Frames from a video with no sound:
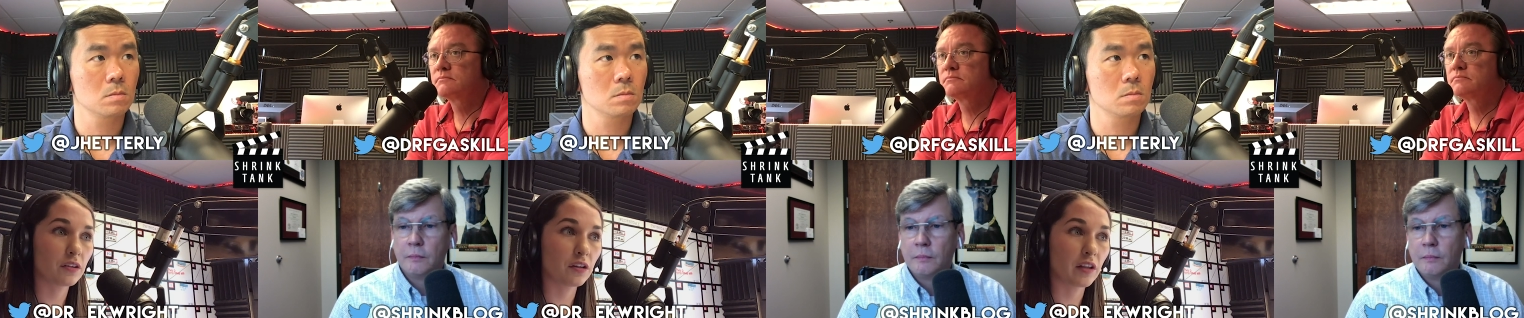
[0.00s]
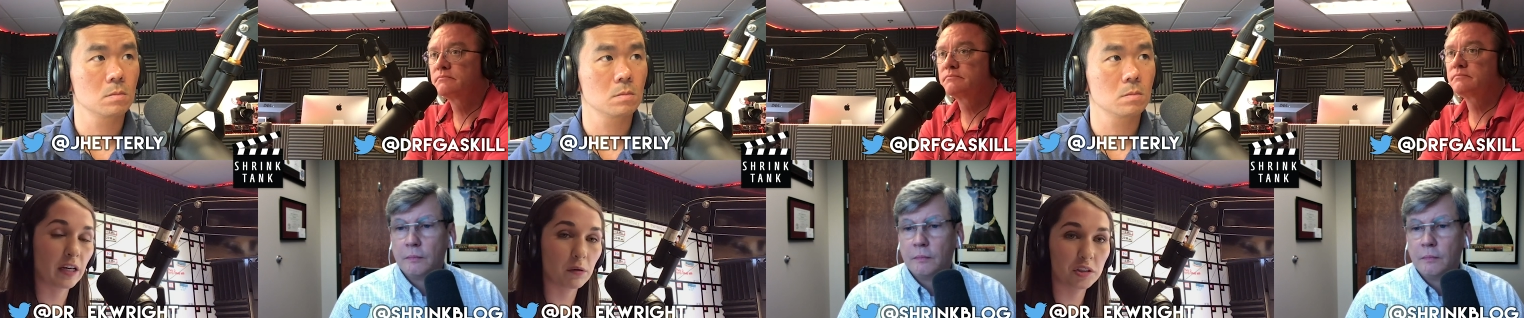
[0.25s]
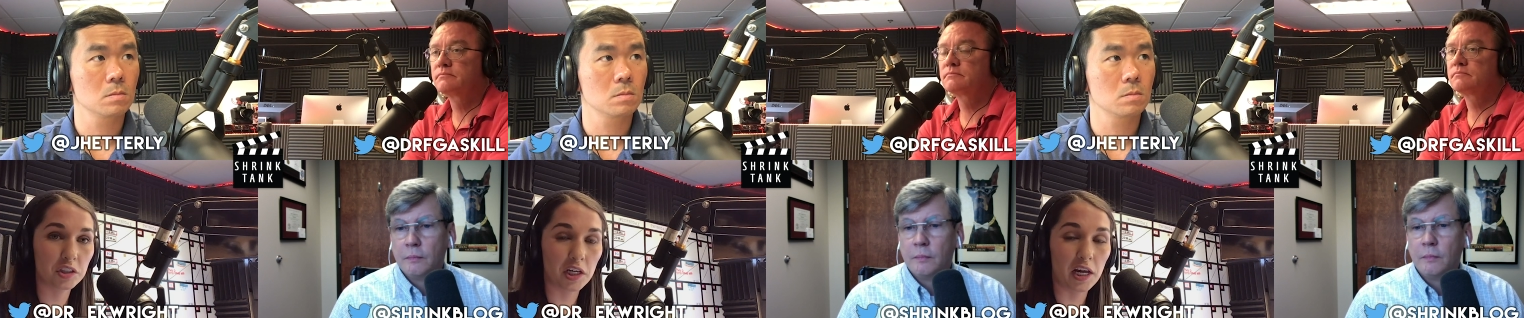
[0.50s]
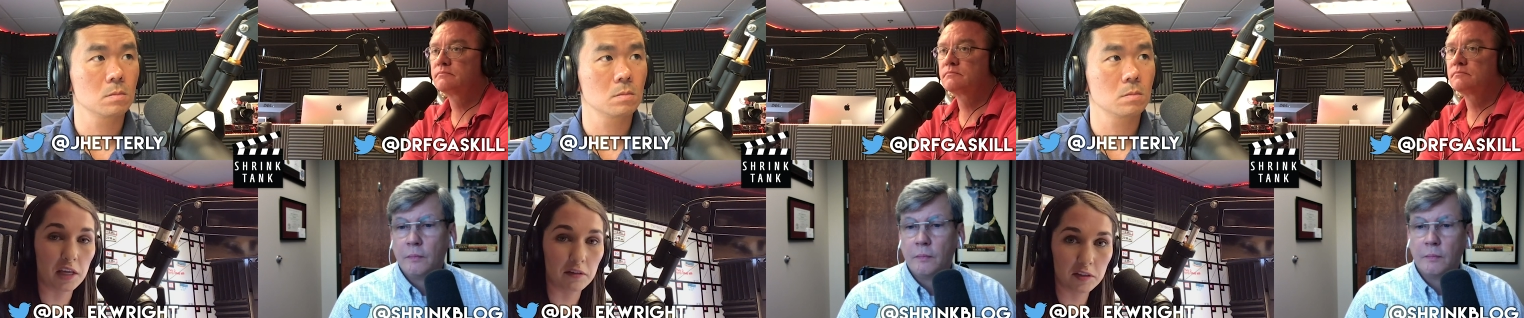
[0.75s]
Speaker 1: the language
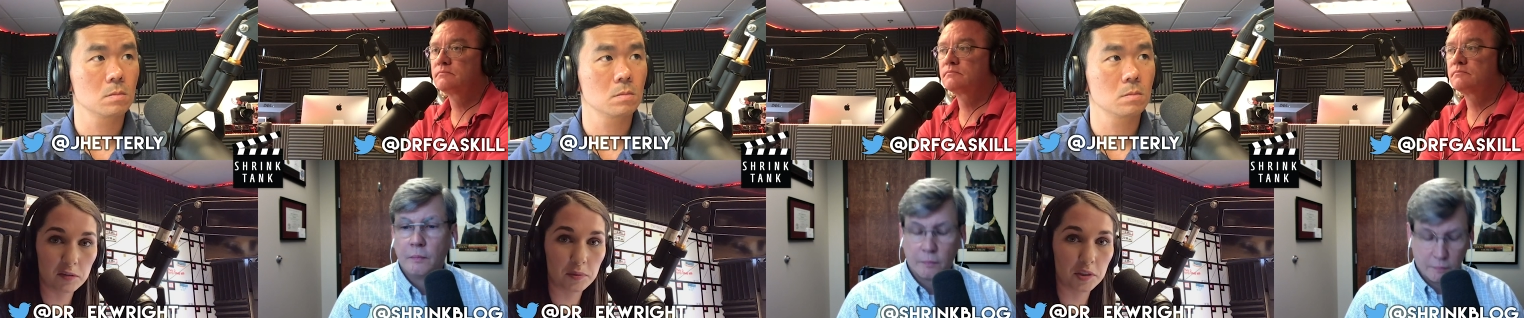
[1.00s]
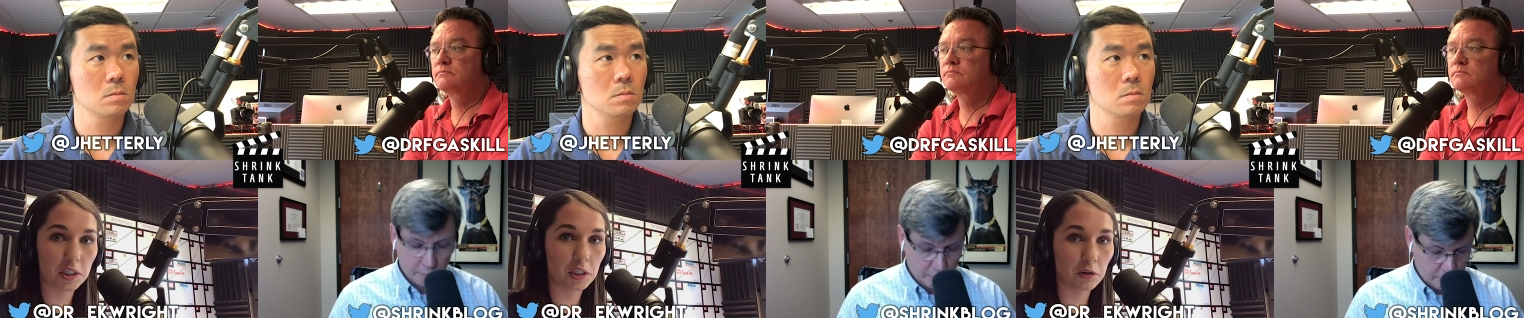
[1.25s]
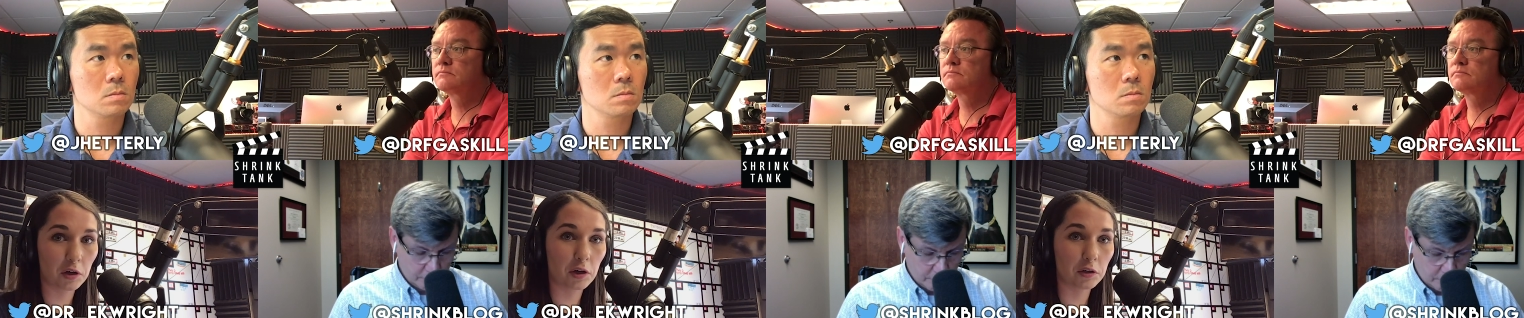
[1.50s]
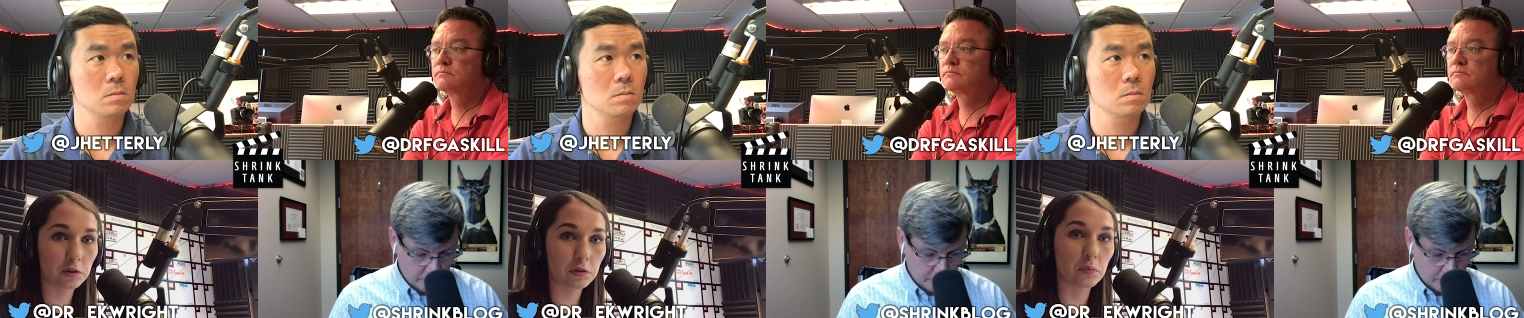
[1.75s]
in this particular
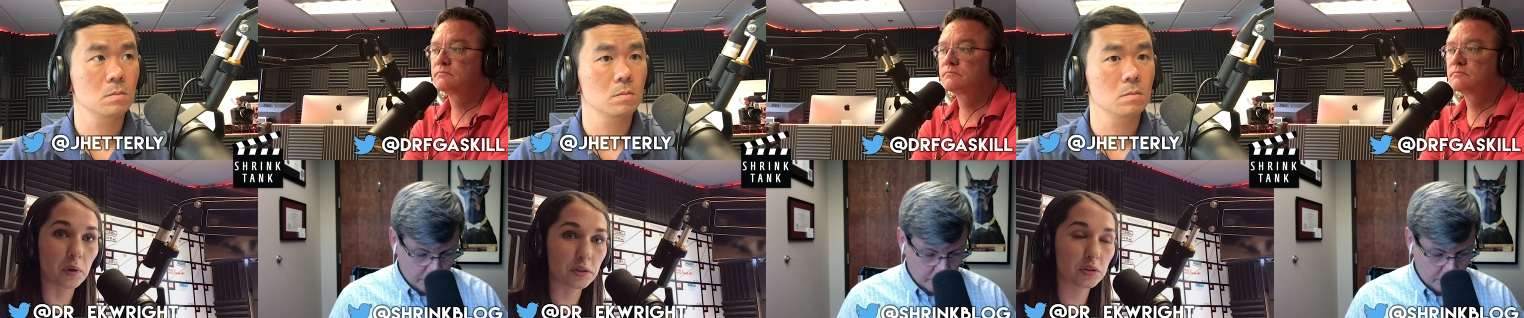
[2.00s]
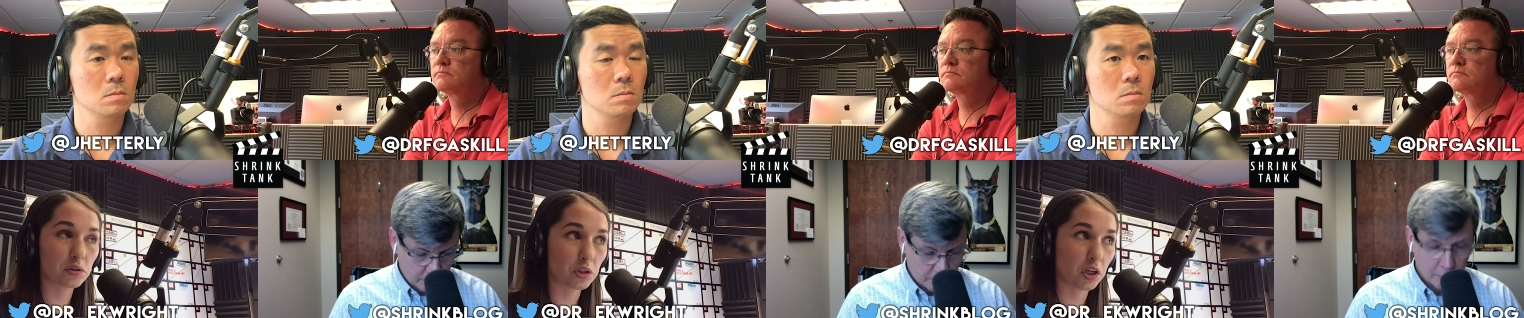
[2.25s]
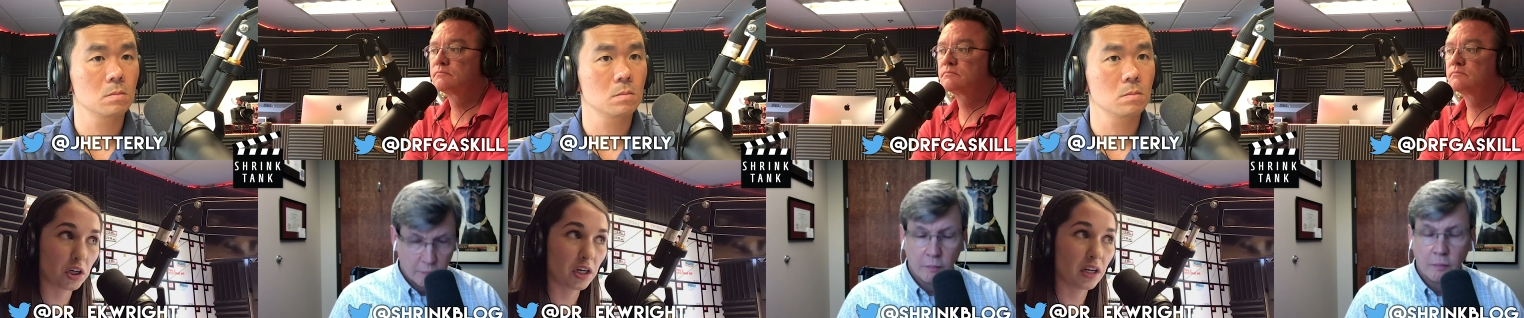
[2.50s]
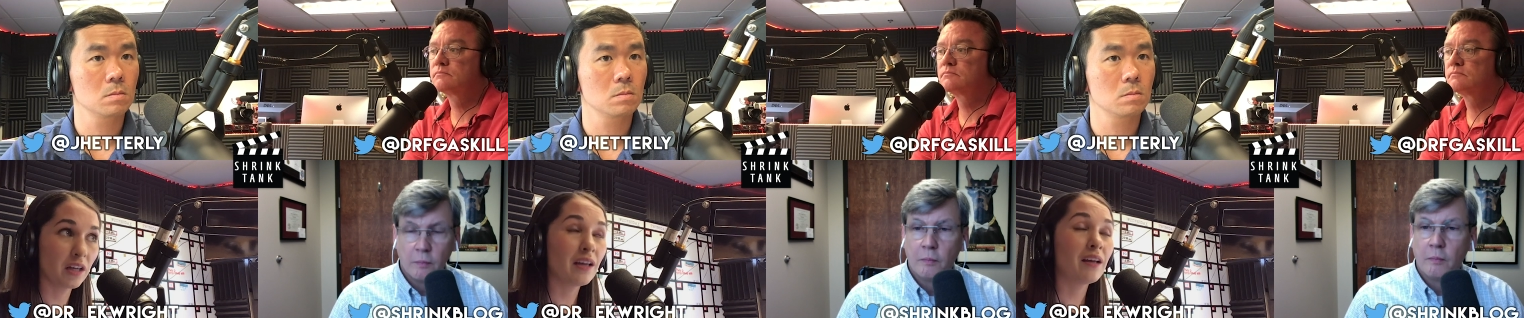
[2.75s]
article was
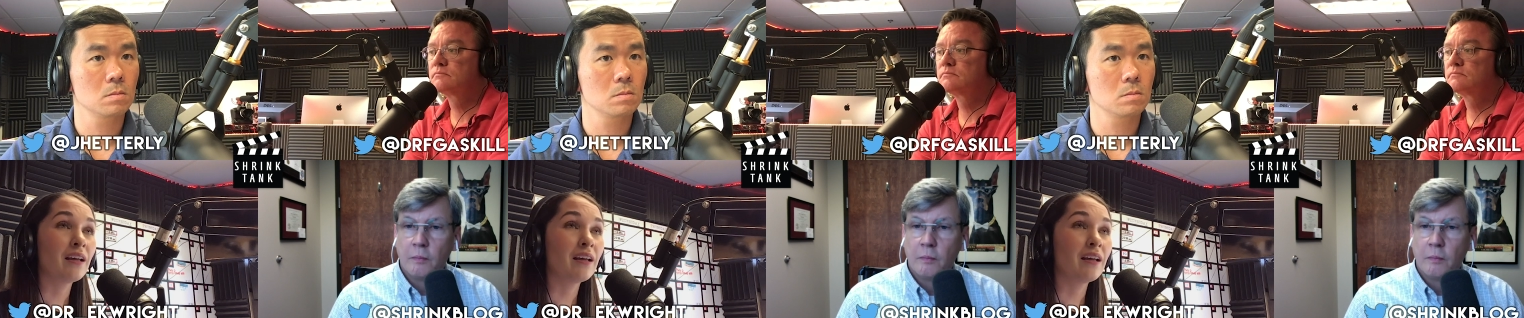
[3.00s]
strong.